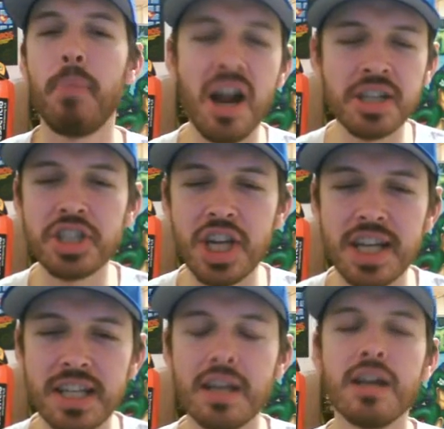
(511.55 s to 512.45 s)

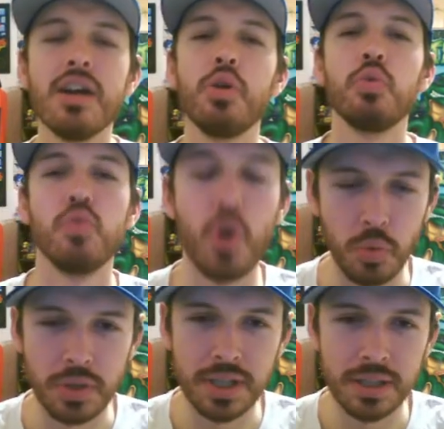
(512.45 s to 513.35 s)
Pungent
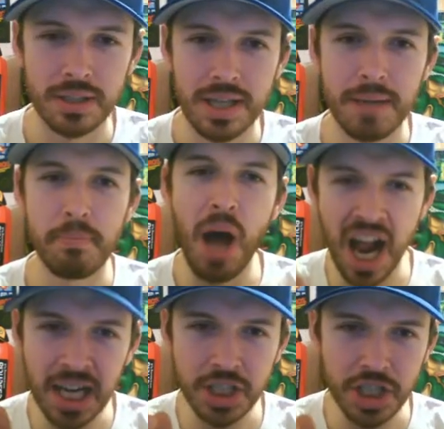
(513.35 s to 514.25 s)
Root.
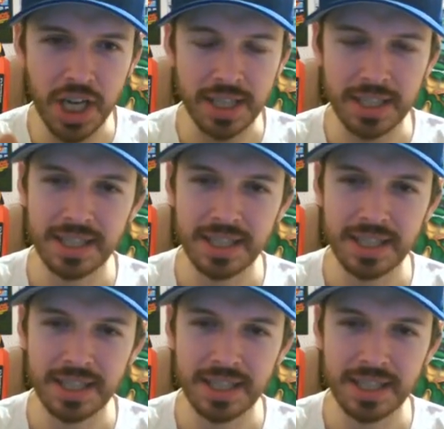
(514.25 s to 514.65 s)
Pungent.